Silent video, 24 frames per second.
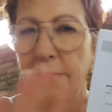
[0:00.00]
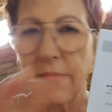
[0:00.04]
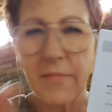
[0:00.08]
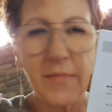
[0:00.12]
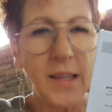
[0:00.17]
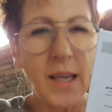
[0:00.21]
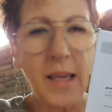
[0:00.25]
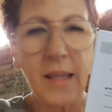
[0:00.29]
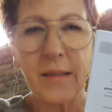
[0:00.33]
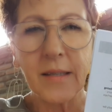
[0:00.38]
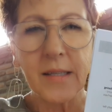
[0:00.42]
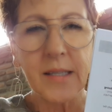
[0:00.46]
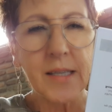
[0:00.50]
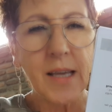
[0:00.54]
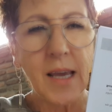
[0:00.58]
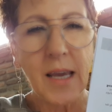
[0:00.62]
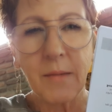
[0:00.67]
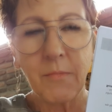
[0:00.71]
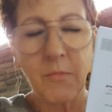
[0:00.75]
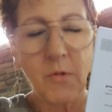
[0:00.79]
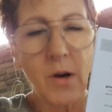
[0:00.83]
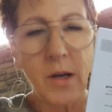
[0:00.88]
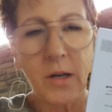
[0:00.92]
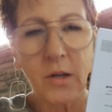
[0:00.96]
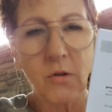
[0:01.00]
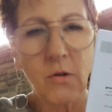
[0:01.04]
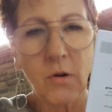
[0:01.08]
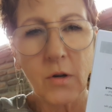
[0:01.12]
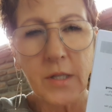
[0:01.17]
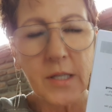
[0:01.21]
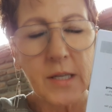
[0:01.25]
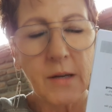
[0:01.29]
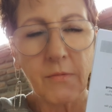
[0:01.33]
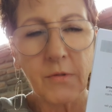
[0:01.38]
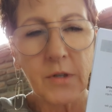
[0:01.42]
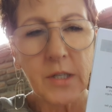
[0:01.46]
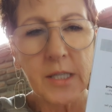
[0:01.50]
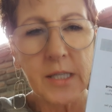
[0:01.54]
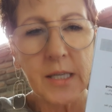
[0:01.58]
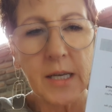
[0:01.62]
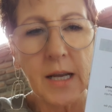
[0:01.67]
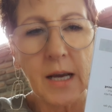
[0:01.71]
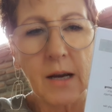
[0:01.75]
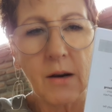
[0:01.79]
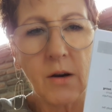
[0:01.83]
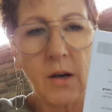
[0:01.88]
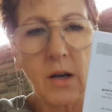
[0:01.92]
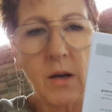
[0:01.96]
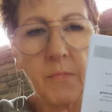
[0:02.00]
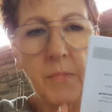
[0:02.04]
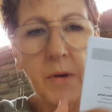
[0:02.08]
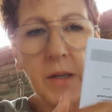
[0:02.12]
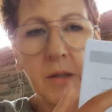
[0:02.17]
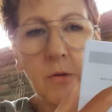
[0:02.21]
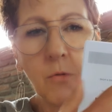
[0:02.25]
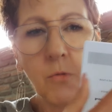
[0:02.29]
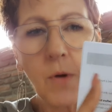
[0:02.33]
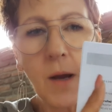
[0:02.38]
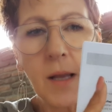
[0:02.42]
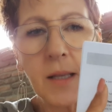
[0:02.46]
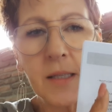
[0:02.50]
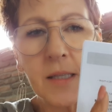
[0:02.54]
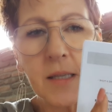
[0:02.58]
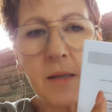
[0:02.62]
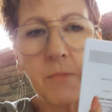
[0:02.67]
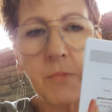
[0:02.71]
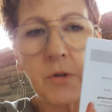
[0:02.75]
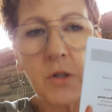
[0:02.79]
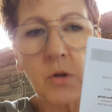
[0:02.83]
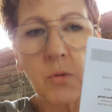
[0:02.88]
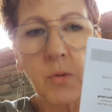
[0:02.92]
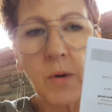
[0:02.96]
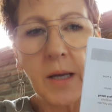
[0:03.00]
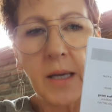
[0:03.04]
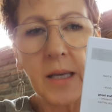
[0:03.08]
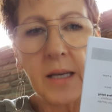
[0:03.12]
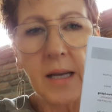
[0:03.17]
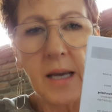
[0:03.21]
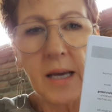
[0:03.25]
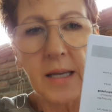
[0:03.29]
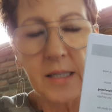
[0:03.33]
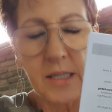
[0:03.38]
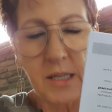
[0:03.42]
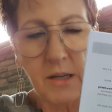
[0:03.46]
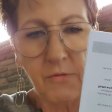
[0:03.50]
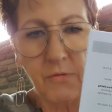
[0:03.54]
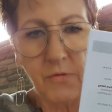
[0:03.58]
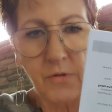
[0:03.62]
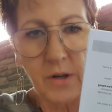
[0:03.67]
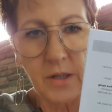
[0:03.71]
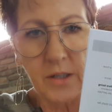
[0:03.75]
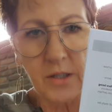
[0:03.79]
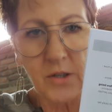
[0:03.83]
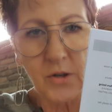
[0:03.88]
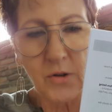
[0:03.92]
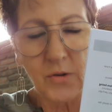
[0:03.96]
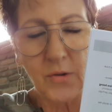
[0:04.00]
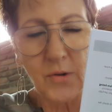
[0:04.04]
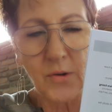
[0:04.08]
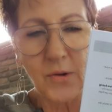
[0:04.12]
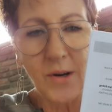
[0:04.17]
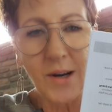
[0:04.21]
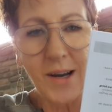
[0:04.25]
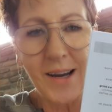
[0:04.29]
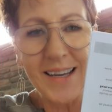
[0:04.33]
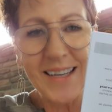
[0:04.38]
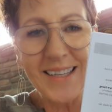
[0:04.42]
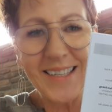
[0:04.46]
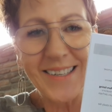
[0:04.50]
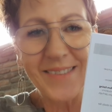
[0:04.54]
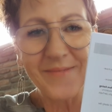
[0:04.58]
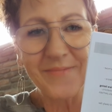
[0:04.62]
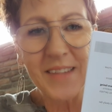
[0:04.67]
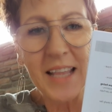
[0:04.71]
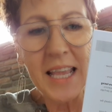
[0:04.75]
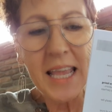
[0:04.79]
They're the same right across every scenario, but the ones in between are different. All right,